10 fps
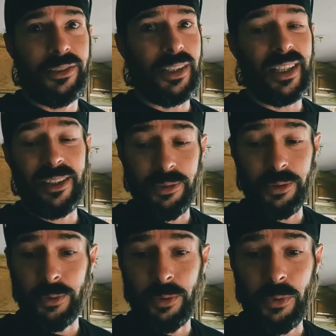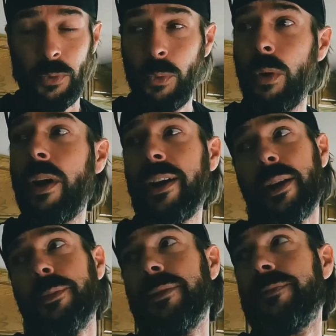So I don't know what
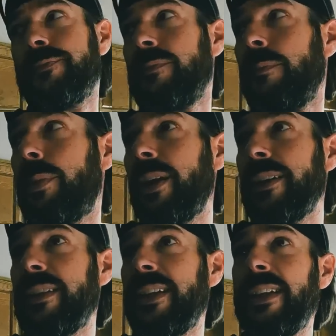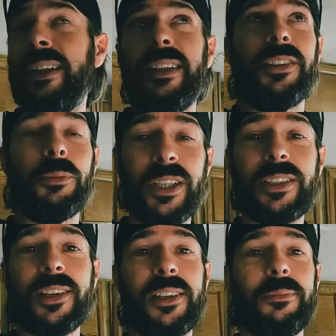happened. But in the
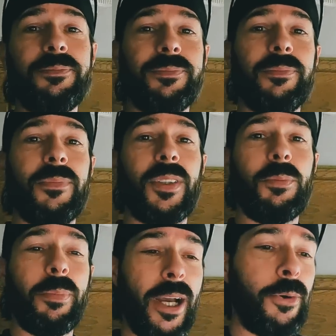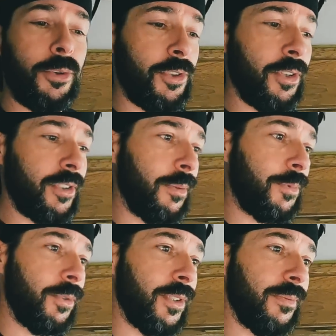meantime, power is hooked
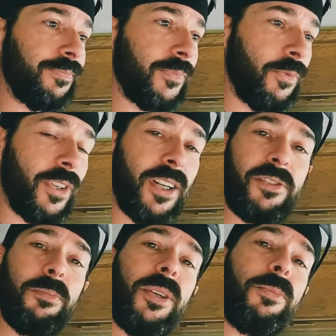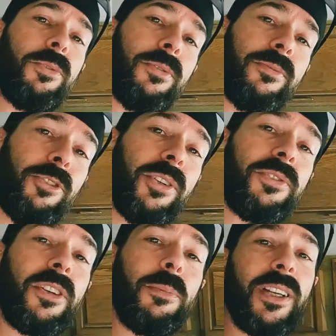up to it. We've got some people and
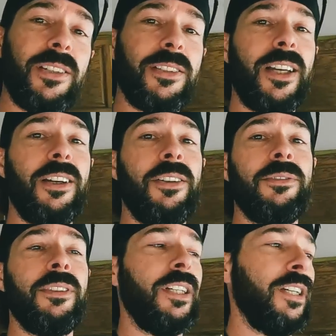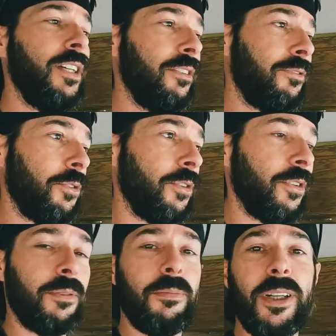friends coming into town
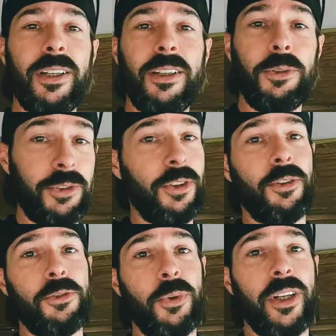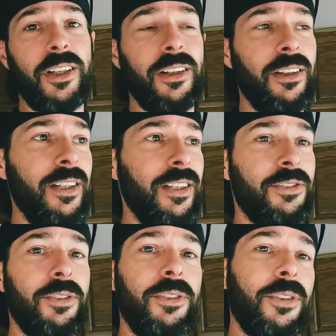for my oldest daughter's wedding, so